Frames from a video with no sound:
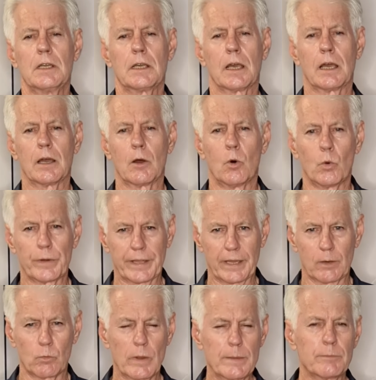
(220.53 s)
on our
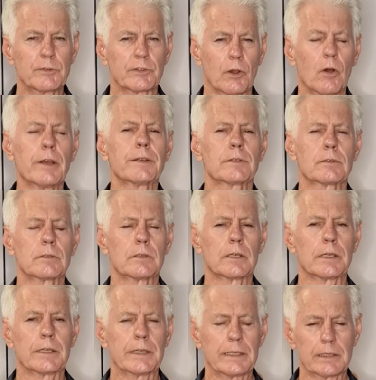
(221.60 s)
website,
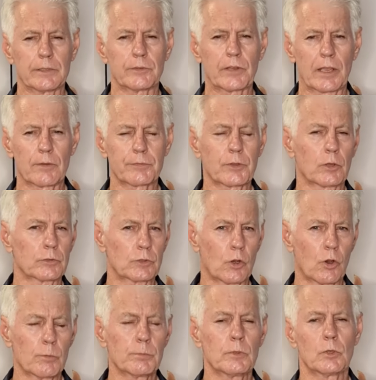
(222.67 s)

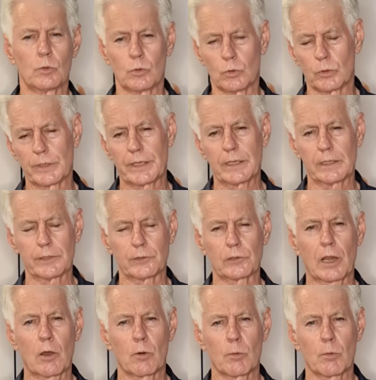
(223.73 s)
healyshealth.com or Healys